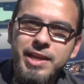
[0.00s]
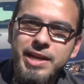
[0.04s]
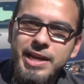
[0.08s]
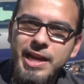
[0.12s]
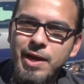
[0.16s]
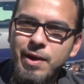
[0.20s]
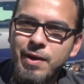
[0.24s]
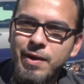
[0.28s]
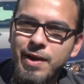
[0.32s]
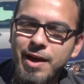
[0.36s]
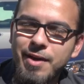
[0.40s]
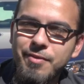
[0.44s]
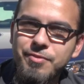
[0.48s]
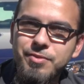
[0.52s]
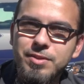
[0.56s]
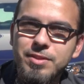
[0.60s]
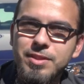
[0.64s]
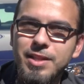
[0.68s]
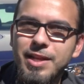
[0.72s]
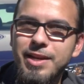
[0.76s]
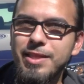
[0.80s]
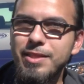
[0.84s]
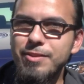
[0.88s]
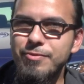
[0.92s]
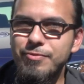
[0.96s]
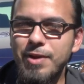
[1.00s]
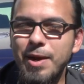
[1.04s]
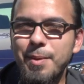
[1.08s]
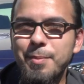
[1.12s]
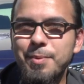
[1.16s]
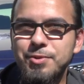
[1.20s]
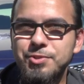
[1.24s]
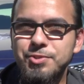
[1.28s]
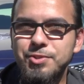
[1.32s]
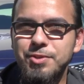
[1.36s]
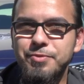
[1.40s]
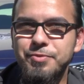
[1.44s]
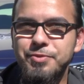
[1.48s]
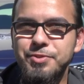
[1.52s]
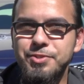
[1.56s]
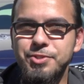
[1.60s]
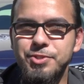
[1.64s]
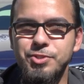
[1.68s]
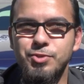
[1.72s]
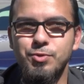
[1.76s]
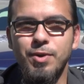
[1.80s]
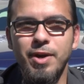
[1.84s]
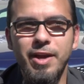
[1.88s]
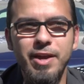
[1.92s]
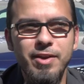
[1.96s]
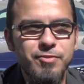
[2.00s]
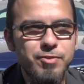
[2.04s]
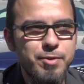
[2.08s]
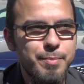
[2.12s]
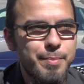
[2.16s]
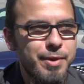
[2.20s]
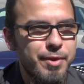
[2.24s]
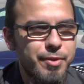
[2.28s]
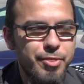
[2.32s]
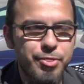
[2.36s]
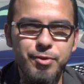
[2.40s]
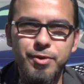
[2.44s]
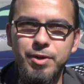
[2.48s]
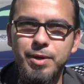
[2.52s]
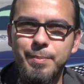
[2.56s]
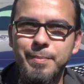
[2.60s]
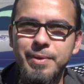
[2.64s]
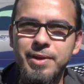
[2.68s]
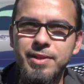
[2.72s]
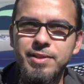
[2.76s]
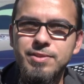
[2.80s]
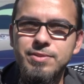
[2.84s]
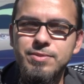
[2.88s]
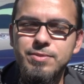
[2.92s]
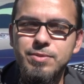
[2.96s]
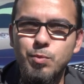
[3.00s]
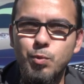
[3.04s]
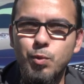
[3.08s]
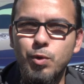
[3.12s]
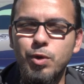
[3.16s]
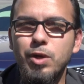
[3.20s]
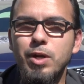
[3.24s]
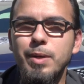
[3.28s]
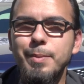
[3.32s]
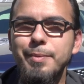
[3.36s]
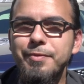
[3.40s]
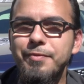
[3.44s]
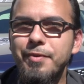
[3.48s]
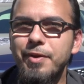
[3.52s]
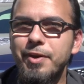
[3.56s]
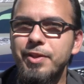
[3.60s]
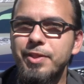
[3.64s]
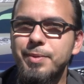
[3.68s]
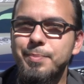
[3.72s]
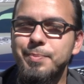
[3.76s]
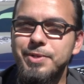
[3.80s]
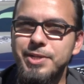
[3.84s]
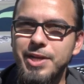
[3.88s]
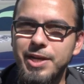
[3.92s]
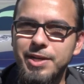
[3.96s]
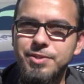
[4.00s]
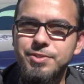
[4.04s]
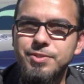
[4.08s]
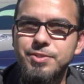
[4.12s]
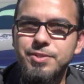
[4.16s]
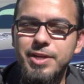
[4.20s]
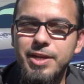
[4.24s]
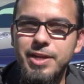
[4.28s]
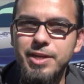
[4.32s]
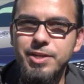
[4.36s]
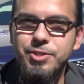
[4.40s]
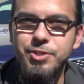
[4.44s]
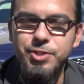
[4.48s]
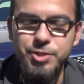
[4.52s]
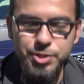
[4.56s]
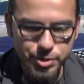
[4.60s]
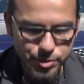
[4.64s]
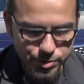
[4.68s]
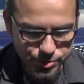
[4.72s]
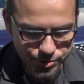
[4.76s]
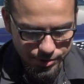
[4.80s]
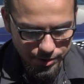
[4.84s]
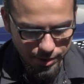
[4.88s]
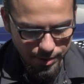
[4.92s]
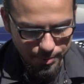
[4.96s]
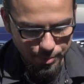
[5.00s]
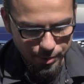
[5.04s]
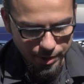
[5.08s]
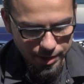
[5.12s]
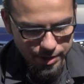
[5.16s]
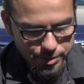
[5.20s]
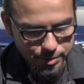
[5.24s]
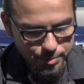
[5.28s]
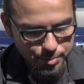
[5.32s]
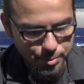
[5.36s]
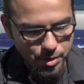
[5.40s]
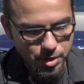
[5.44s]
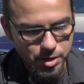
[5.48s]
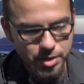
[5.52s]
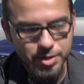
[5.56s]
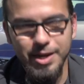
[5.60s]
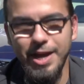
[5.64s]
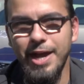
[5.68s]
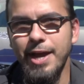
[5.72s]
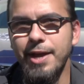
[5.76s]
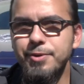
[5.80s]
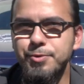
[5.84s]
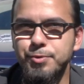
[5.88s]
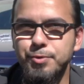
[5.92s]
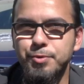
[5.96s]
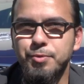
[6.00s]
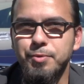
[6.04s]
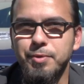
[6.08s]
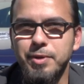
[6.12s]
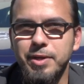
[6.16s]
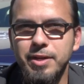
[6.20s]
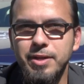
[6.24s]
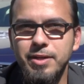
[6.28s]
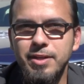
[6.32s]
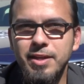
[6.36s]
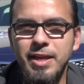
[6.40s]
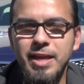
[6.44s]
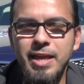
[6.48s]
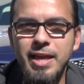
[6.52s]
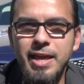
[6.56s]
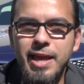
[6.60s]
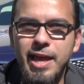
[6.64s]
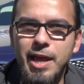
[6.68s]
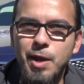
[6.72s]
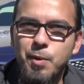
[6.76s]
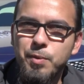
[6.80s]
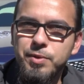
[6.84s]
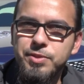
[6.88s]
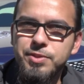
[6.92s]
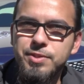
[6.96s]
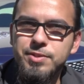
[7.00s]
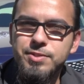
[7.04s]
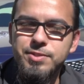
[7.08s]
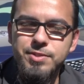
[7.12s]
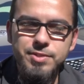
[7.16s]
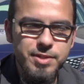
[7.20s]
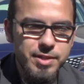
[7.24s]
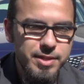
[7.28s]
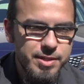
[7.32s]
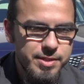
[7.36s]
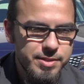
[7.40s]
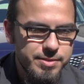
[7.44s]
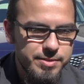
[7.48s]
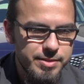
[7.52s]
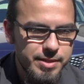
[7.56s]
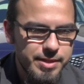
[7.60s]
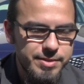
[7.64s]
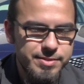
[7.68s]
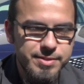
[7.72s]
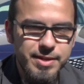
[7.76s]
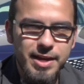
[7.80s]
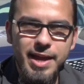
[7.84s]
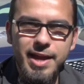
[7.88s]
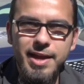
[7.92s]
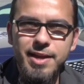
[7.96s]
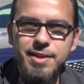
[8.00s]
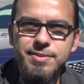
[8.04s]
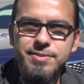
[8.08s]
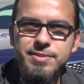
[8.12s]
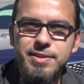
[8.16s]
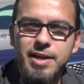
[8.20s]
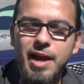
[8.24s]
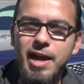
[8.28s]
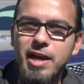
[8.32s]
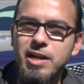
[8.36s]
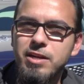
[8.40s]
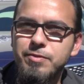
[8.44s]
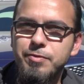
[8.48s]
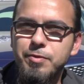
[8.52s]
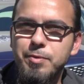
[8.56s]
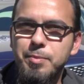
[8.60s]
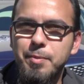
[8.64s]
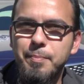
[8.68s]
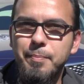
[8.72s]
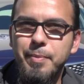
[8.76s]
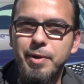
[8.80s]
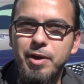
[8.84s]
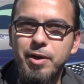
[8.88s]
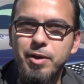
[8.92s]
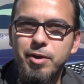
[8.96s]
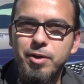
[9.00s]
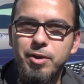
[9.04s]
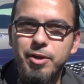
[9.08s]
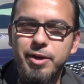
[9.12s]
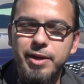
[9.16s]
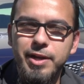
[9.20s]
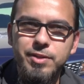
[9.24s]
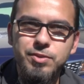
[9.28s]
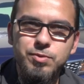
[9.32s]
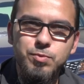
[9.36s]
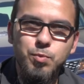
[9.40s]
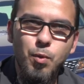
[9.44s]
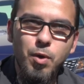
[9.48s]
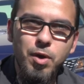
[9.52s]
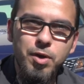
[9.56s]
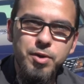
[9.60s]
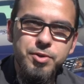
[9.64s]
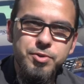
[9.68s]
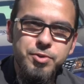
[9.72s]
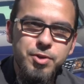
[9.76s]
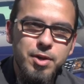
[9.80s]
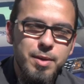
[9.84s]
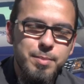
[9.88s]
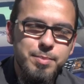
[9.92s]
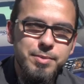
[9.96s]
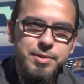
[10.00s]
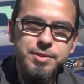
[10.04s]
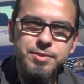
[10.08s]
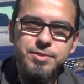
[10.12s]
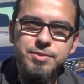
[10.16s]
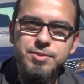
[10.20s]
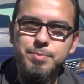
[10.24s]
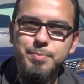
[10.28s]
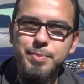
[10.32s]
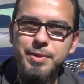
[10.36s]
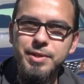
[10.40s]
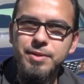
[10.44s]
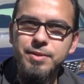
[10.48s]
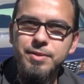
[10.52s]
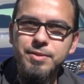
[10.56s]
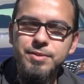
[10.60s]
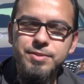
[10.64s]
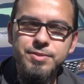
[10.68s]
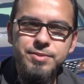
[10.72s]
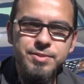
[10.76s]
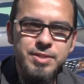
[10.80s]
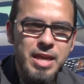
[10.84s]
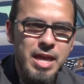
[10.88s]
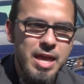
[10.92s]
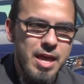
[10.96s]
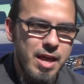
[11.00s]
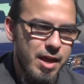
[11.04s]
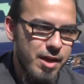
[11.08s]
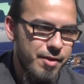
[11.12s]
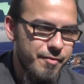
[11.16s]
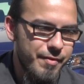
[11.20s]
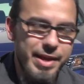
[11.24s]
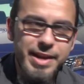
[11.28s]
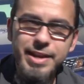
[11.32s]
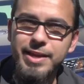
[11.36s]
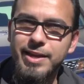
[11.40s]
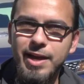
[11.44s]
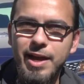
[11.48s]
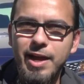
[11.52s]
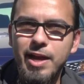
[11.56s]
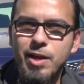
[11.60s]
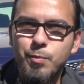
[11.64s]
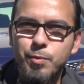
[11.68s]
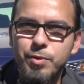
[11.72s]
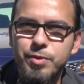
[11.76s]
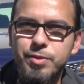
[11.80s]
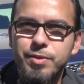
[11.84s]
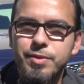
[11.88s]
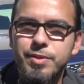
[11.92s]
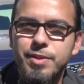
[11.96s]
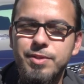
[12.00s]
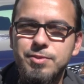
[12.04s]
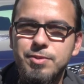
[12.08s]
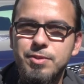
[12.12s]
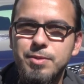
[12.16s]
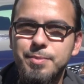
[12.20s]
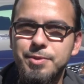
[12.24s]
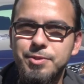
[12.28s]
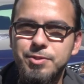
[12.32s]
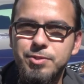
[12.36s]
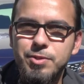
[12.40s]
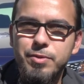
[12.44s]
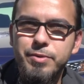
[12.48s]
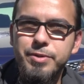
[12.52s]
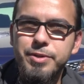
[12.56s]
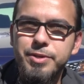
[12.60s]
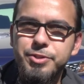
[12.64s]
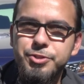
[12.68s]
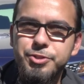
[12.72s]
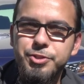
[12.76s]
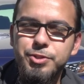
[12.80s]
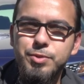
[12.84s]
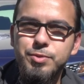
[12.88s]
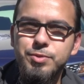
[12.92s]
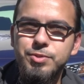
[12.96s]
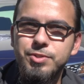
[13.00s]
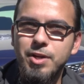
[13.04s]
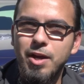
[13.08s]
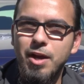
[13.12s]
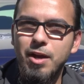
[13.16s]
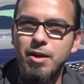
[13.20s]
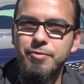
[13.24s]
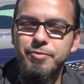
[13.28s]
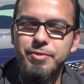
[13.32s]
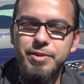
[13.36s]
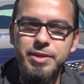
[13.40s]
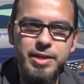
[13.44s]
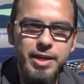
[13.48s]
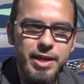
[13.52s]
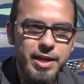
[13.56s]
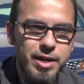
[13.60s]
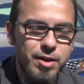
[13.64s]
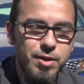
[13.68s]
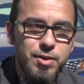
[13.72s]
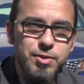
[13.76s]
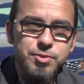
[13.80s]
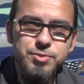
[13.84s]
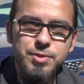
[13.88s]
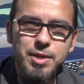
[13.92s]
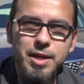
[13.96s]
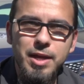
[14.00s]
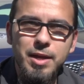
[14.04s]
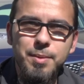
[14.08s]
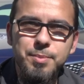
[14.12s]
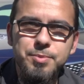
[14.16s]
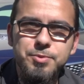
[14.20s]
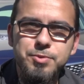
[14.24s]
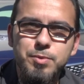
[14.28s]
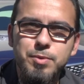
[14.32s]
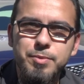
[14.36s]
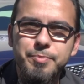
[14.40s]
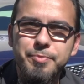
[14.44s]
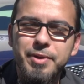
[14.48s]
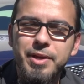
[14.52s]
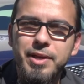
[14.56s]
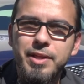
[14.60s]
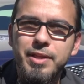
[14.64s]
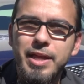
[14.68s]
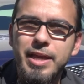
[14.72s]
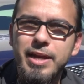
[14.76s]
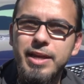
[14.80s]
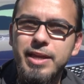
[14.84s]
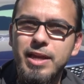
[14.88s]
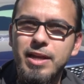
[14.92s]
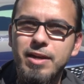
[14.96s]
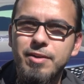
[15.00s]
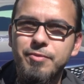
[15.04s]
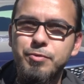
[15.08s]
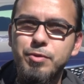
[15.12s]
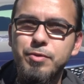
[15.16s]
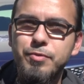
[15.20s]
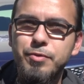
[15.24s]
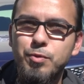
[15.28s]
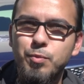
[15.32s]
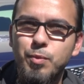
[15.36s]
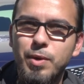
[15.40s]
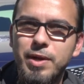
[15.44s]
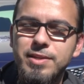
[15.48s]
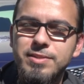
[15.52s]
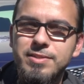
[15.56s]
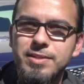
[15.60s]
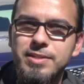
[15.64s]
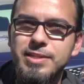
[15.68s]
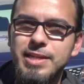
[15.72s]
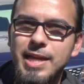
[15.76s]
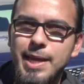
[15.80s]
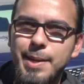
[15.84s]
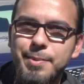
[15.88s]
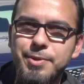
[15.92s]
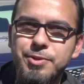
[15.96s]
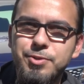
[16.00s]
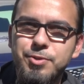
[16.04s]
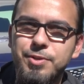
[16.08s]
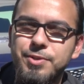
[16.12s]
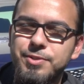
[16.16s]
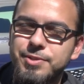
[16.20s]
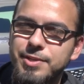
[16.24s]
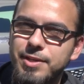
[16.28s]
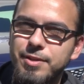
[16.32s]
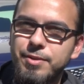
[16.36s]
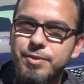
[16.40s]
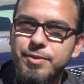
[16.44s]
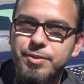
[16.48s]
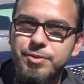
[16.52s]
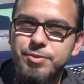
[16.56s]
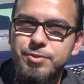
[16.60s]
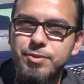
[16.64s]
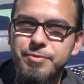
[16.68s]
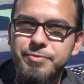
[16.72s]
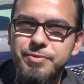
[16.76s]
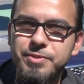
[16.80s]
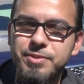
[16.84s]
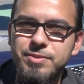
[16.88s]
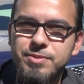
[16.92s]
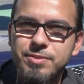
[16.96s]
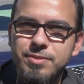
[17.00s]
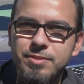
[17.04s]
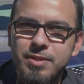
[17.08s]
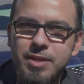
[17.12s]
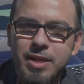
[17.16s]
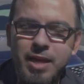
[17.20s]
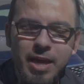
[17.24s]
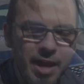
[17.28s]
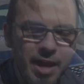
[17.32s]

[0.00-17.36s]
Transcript: Now, after letting the fabric surfaces dry for about 30 minutes, we're going to move on to the protection stage using our brand new product, Hydro Thread. And what this does is it adds a hydrophobic barrier against water droplets, spills of any kind, whether that's going to be soda, juice, coffee, and it also helps to repel any kind of UV rays that damage or discolor the surface.